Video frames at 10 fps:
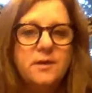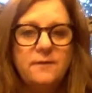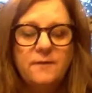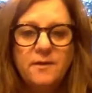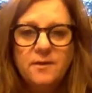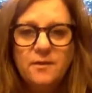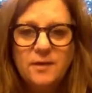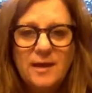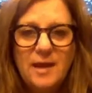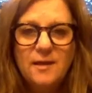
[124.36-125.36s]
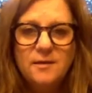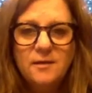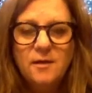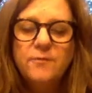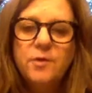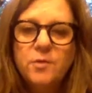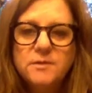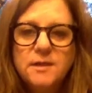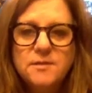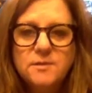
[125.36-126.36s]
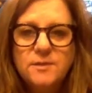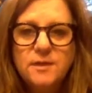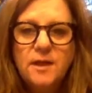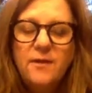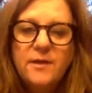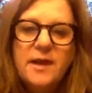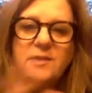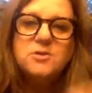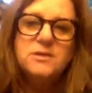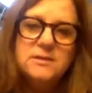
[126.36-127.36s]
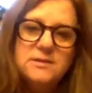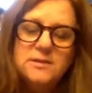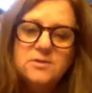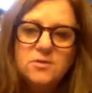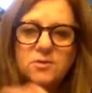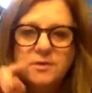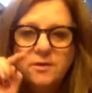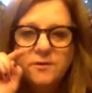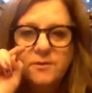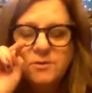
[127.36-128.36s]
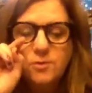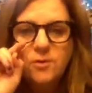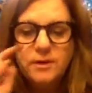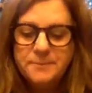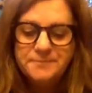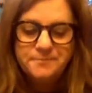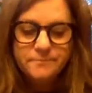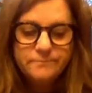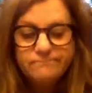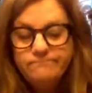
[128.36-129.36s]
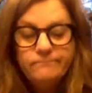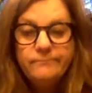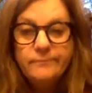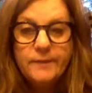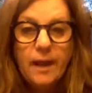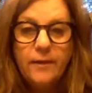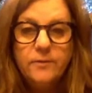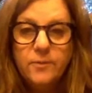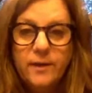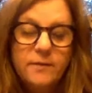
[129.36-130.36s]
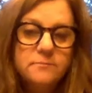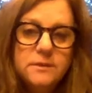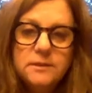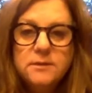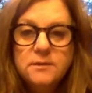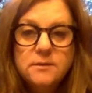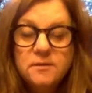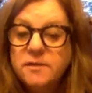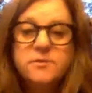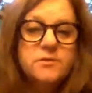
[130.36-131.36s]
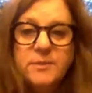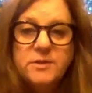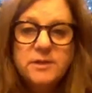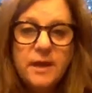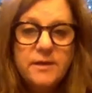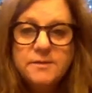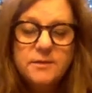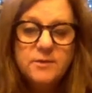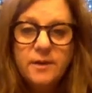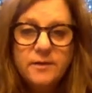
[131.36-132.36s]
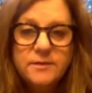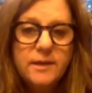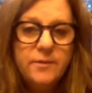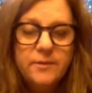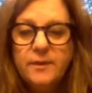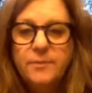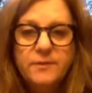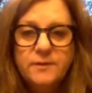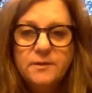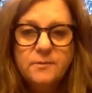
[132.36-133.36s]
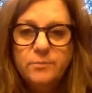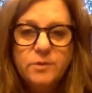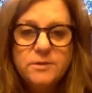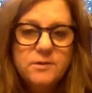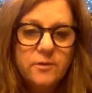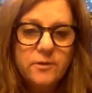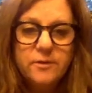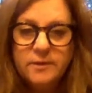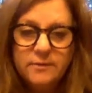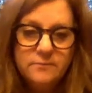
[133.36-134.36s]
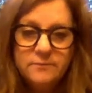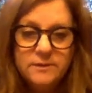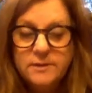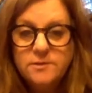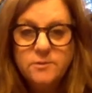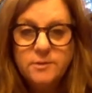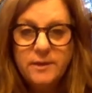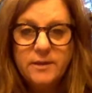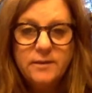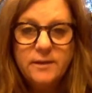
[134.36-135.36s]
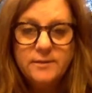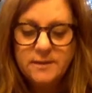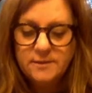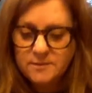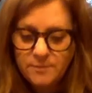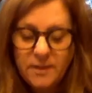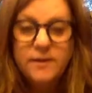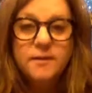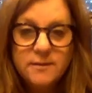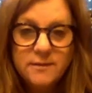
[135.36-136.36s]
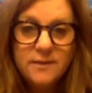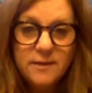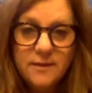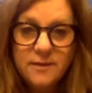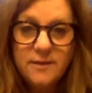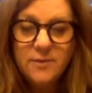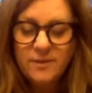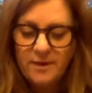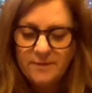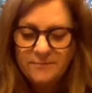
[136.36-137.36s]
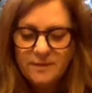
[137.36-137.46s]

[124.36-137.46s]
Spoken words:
in the canon of the Old Testament that actually exist earlier in the story. I don't know why, because there's a bunch of guys sitting around the table and they put the books in order and it doesn't really make a lot of sense, but here we are.